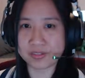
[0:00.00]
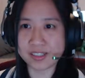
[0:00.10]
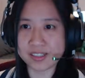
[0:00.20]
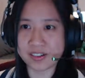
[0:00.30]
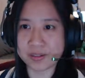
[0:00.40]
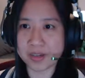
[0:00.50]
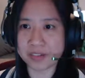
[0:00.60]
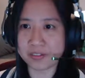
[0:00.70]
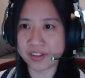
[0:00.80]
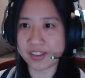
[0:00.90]
not
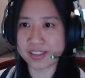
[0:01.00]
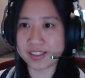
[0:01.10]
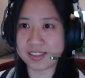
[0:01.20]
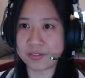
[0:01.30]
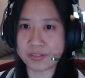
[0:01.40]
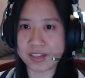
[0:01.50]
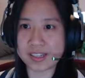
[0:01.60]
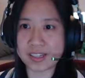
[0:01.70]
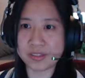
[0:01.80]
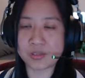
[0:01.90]
meant for that. In fact,
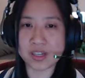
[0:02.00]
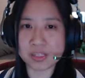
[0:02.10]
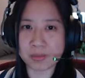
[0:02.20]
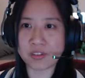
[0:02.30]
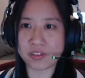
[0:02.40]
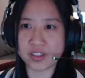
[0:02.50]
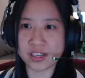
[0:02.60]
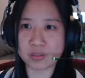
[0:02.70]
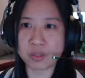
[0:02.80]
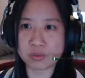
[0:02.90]
if it was meant for
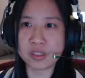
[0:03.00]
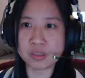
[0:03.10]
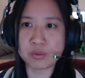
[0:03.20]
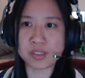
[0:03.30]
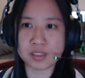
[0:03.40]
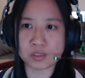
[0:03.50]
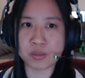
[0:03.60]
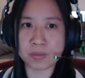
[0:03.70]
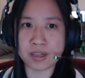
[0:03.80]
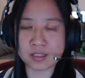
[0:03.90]
that, we would use
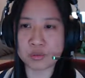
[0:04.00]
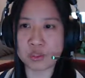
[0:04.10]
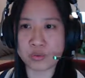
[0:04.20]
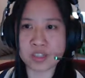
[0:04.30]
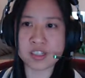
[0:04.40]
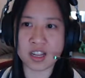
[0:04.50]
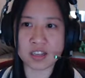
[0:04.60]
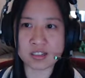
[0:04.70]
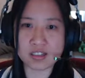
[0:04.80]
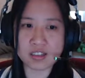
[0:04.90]
Tatoeba to
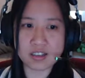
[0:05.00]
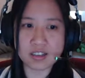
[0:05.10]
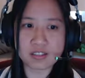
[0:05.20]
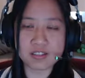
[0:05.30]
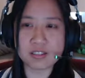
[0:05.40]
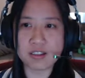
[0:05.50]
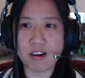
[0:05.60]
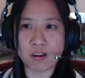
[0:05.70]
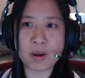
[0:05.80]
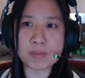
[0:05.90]
translate
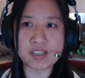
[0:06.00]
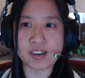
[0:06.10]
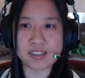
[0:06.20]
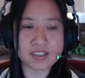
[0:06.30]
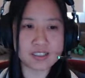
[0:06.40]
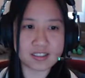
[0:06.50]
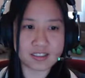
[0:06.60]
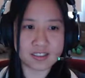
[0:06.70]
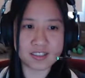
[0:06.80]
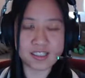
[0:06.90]
our website
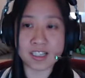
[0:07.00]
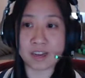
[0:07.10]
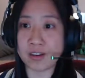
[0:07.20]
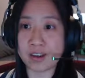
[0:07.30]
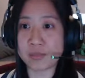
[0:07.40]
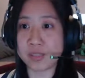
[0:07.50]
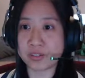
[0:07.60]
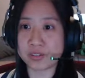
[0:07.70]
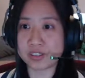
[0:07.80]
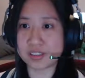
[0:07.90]
itself, and we
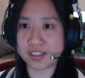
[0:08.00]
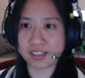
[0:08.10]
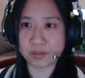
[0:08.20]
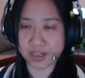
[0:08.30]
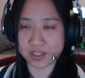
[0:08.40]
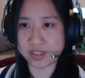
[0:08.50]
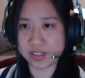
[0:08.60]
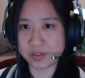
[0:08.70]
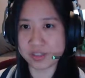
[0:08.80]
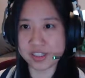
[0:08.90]
don't. Like, we actually
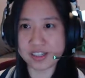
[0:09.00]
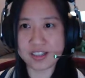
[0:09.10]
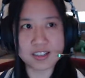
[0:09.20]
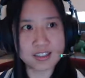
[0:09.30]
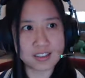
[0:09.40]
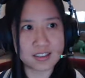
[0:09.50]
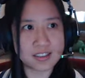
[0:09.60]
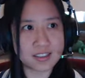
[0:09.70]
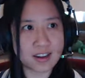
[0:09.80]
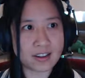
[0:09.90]
use
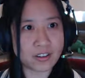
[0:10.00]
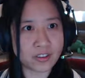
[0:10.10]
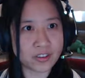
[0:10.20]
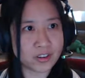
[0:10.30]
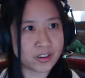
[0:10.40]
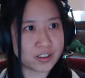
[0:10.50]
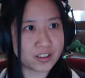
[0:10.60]
another